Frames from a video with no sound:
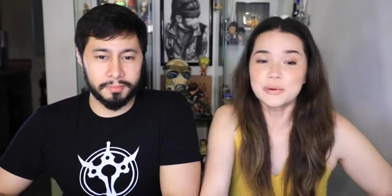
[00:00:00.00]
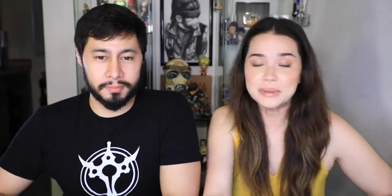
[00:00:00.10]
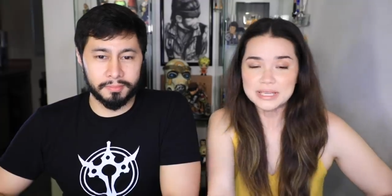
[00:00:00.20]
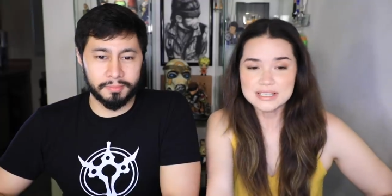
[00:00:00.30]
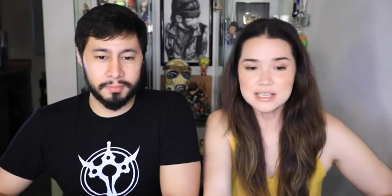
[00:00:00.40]
Speaker 1: No,
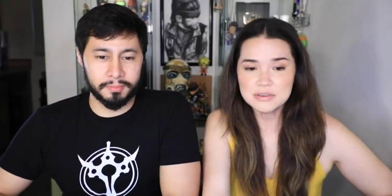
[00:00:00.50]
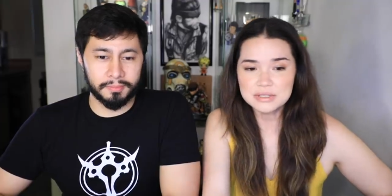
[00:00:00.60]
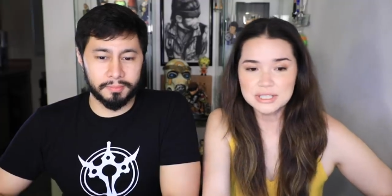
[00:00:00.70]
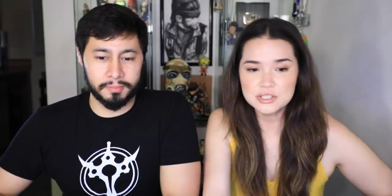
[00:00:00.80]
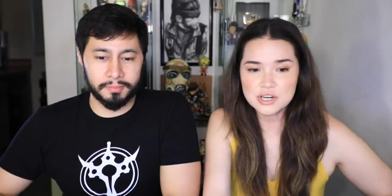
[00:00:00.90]
he's done a
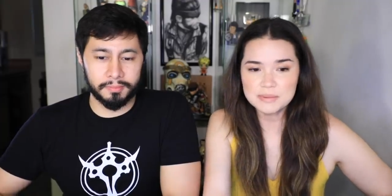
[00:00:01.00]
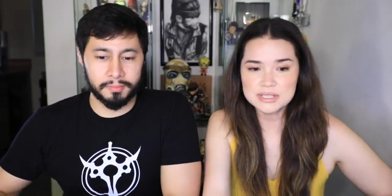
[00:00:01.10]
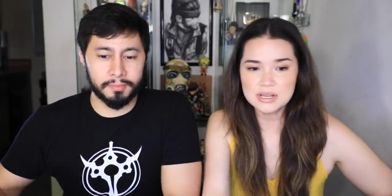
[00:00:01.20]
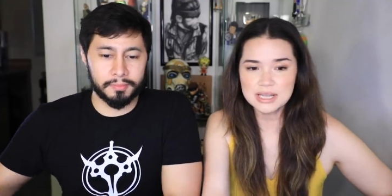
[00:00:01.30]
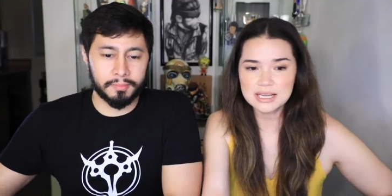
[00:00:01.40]
really good job.
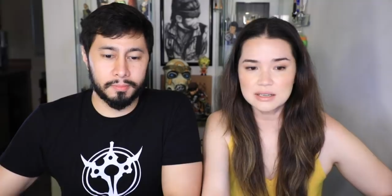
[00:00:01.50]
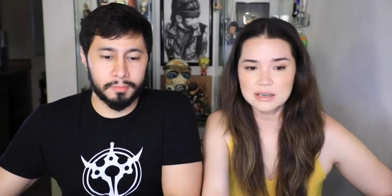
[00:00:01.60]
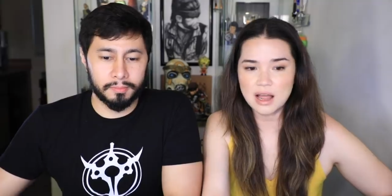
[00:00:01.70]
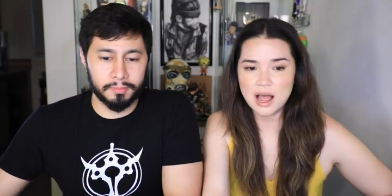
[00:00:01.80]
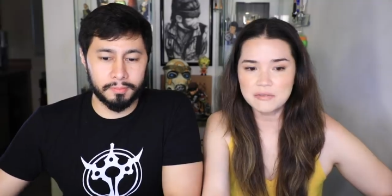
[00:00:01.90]
He's got like
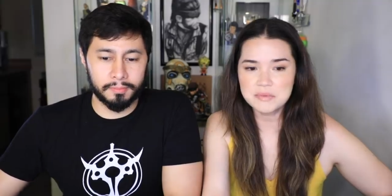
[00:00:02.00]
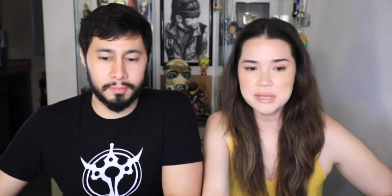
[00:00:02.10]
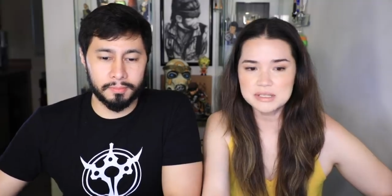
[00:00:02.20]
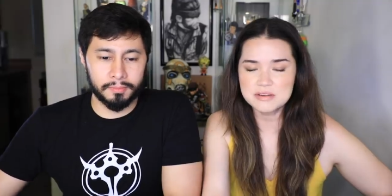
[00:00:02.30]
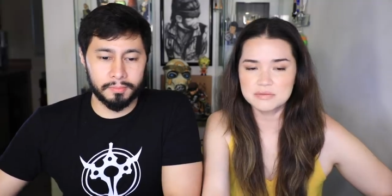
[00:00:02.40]
half a
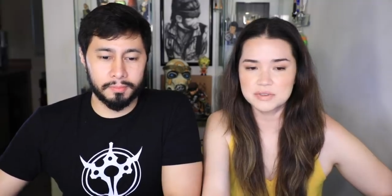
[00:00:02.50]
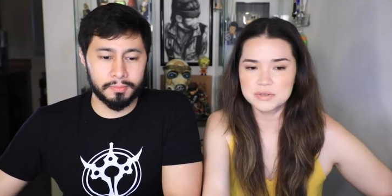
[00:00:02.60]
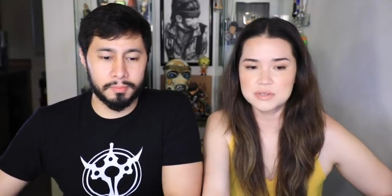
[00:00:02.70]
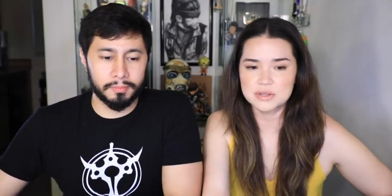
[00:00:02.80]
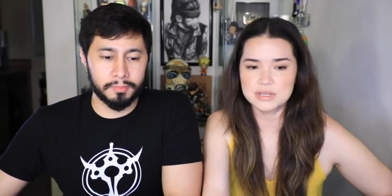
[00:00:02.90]
million
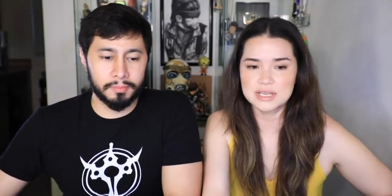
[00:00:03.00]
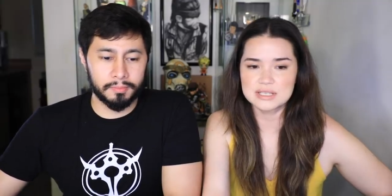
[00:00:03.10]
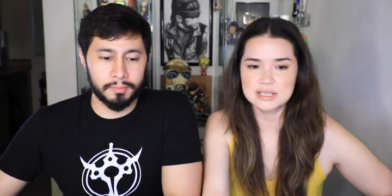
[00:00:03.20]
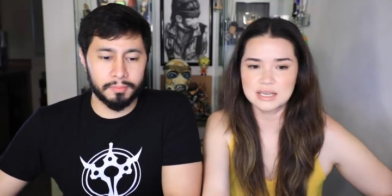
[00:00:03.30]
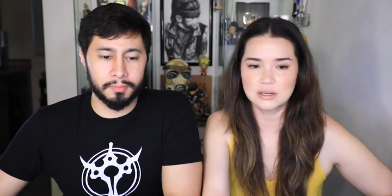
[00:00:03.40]
views on
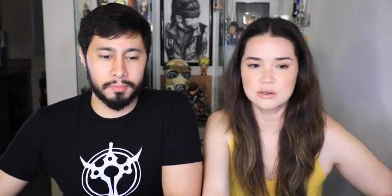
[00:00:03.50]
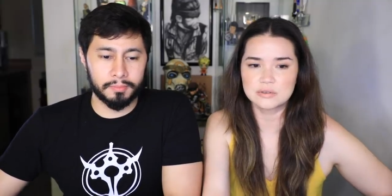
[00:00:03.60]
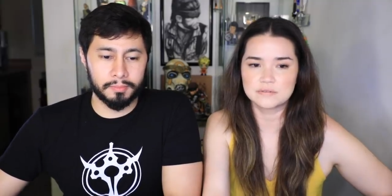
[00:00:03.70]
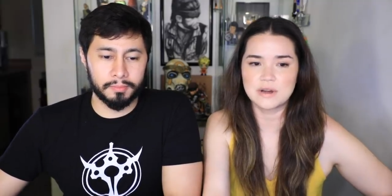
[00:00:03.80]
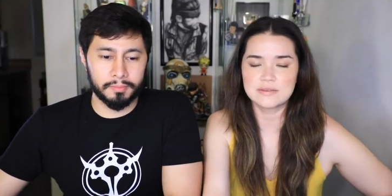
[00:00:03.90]
this, like
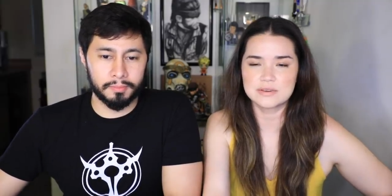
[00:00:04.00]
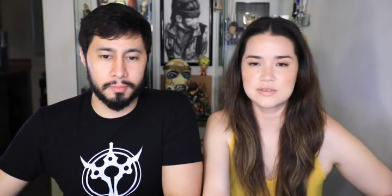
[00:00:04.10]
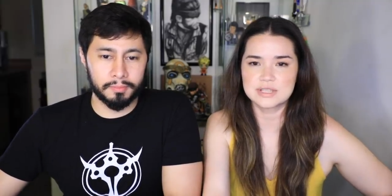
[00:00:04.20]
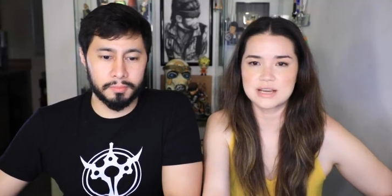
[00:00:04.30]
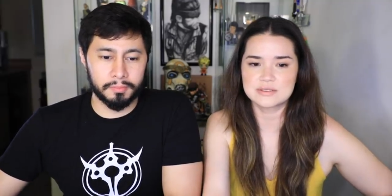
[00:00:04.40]
over
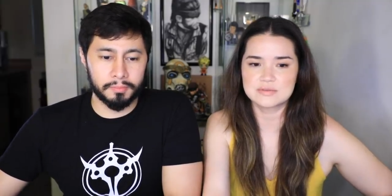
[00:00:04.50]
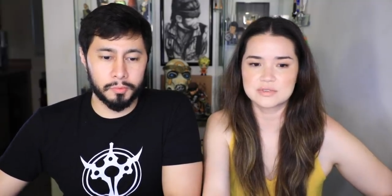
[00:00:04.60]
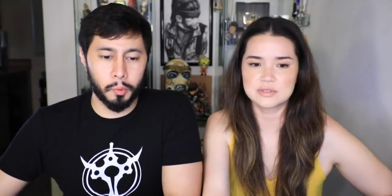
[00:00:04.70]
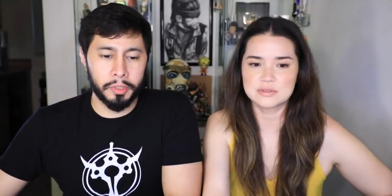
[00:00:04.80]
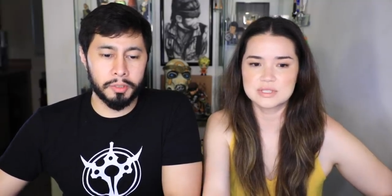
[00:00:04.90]
500,000
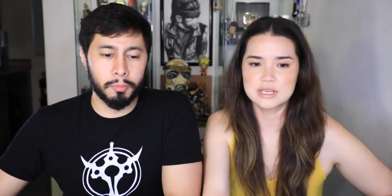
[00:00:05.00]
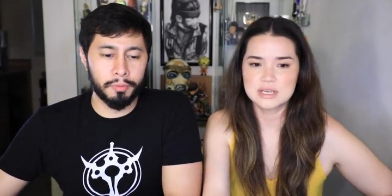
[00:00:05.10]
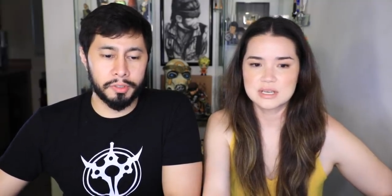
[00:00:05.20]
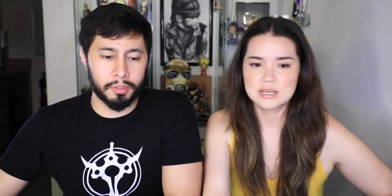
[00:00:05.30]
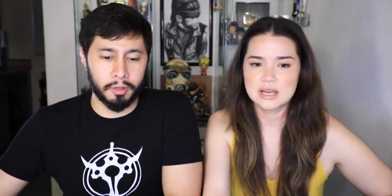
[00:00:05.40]
views. Well, he's a
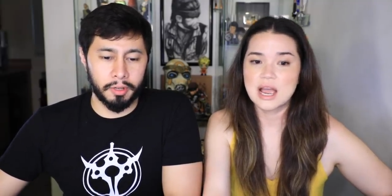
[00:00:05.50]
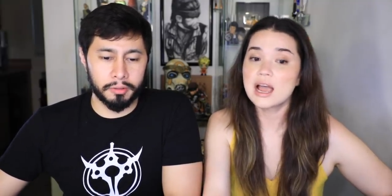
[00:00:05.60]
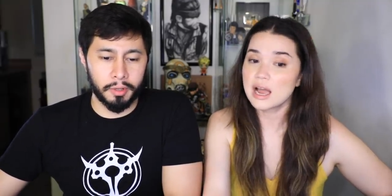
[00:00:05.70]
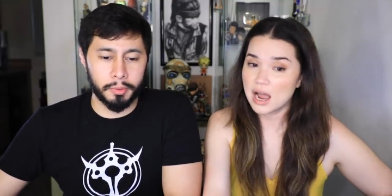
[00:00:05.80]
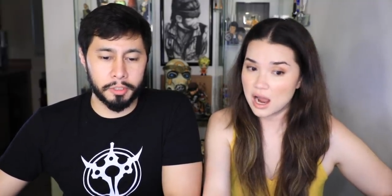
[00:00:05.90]
Speaker 2: movie star now,
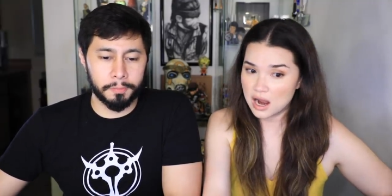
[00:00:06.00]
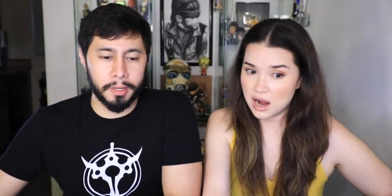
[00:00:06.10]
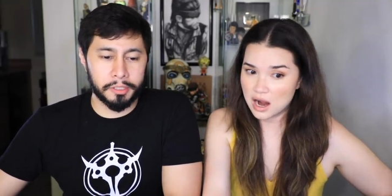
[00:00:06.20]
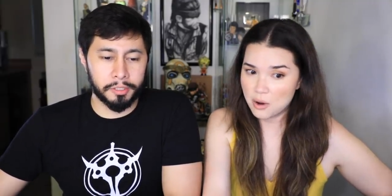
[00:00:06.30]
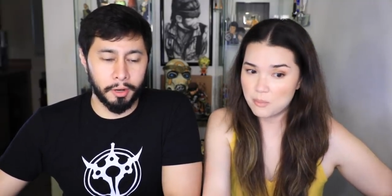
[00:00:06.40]
so I would
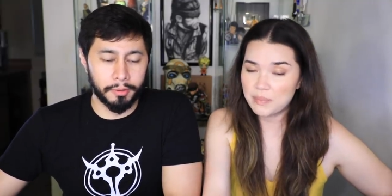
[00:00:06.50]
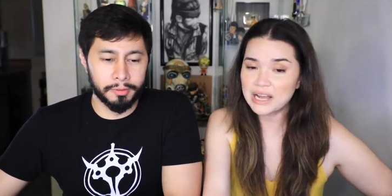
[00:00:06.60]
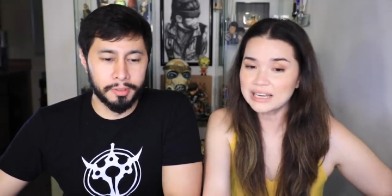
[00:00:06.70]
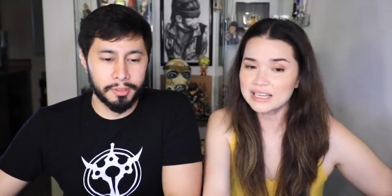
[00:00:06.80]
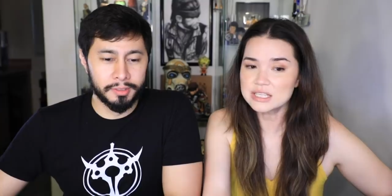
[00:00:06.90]
expect so.
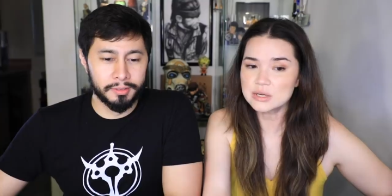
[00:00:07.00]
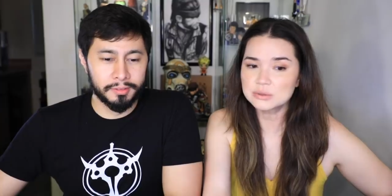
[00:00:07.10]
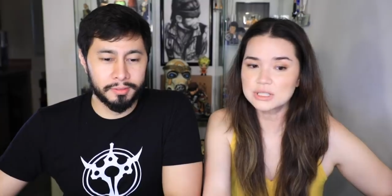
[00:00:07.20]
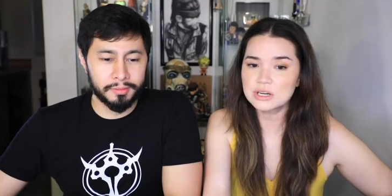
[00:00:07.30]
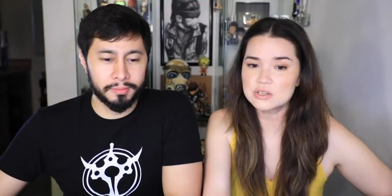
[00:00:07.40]
But
Speaker 1: he's
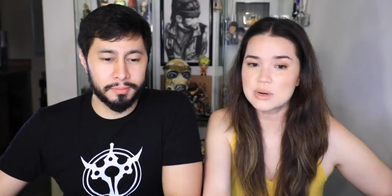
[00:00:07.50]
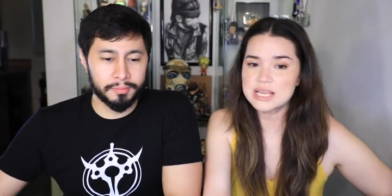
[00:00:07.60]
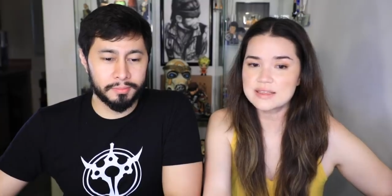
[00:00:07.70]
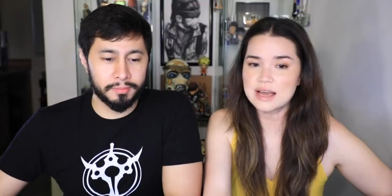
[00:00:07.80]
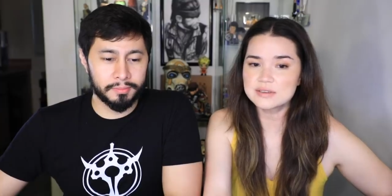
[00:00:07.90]
only got
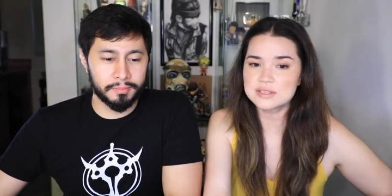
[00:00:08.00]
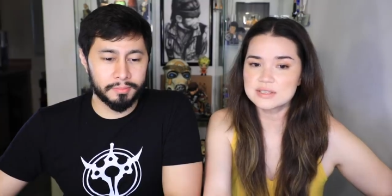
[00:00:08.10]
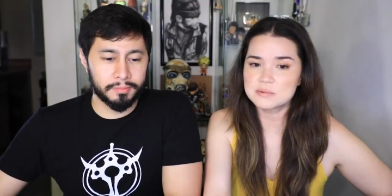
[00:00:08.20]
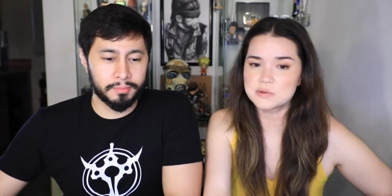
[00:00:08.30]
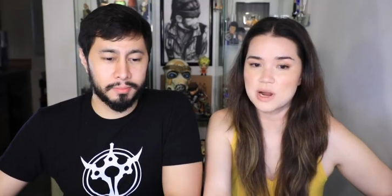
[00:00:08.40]
20,000
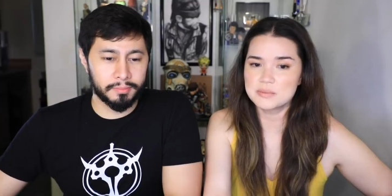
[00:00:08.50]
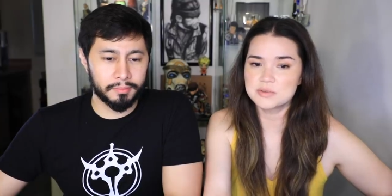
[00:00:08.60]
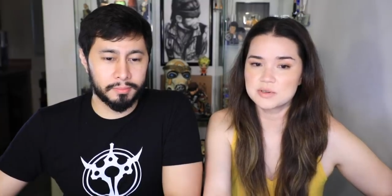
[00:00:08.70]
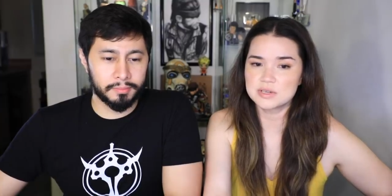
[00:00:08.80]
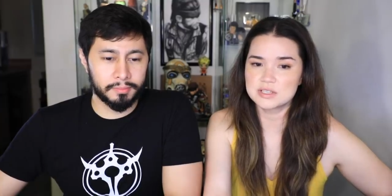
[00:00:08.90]

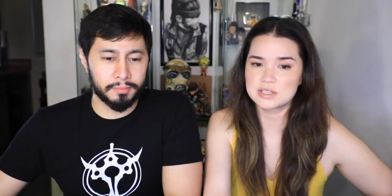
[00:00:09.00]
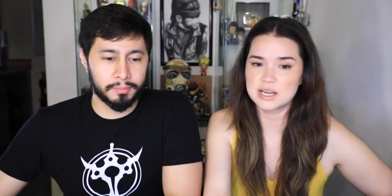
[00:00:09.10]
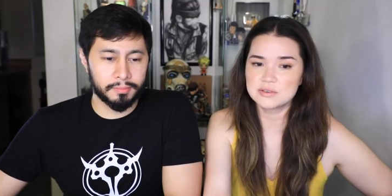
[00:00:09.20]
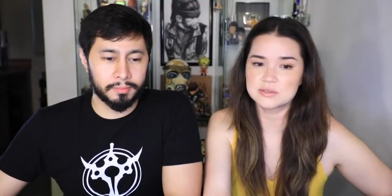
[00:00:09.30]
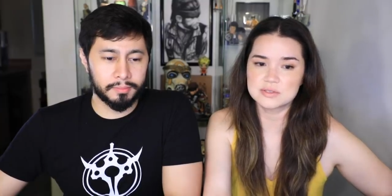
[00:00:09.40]
subscribers on his
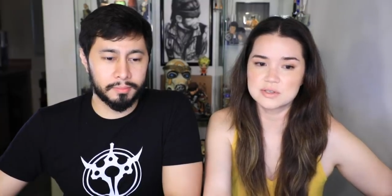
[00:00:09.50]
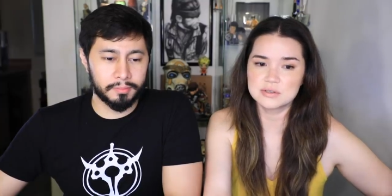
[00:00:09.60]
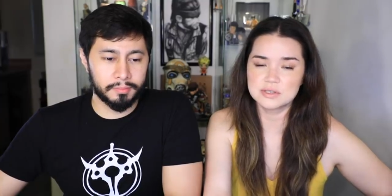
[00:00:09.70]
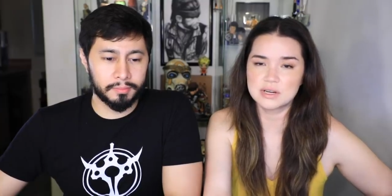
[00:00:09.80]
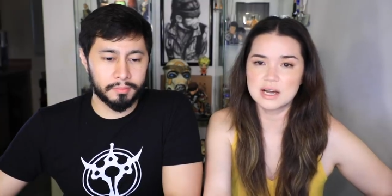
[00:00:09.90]
channel, so
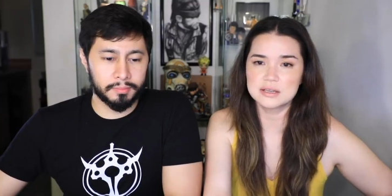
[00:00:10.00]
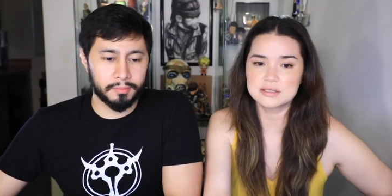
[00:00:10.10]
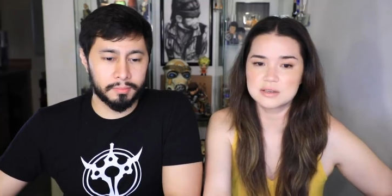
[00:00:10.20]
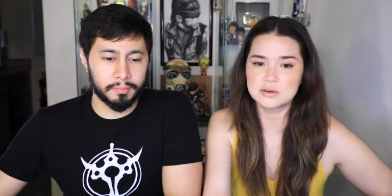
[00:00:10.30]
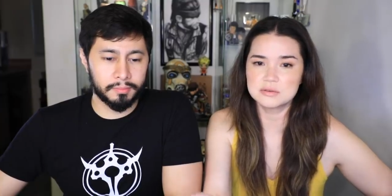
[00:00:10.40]
you
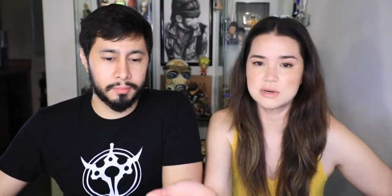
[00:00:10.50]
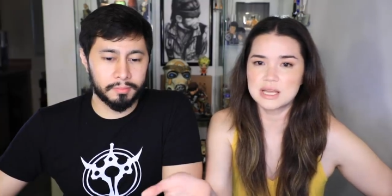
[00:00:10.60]
guys go